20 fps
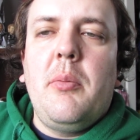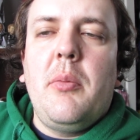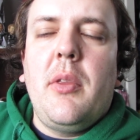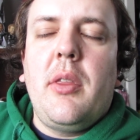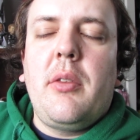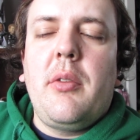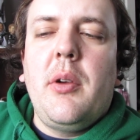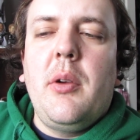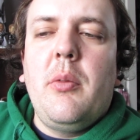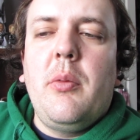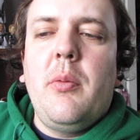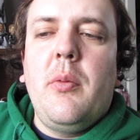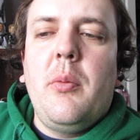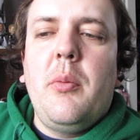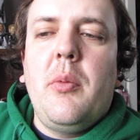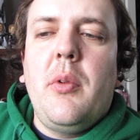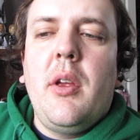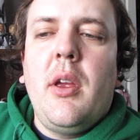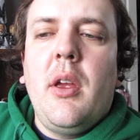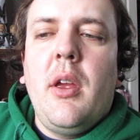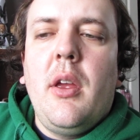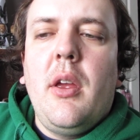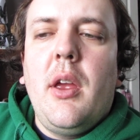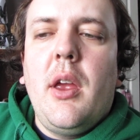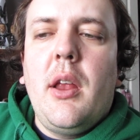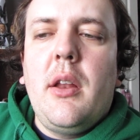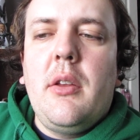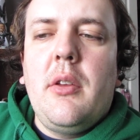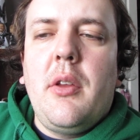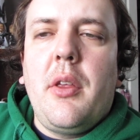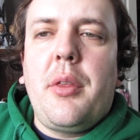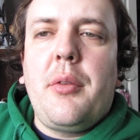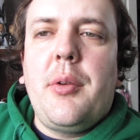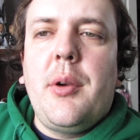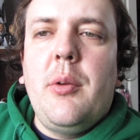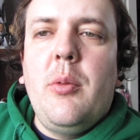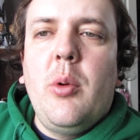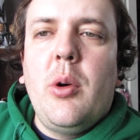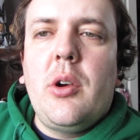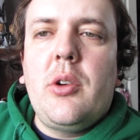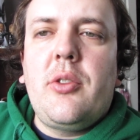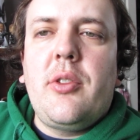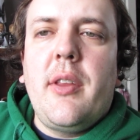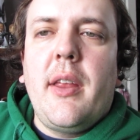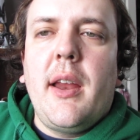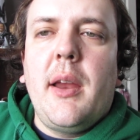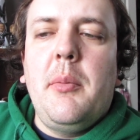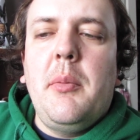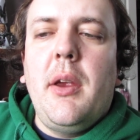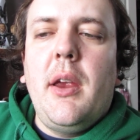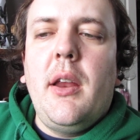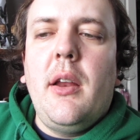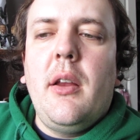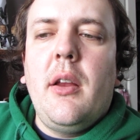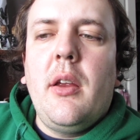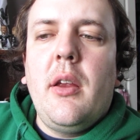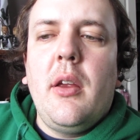three and the three worst that I made.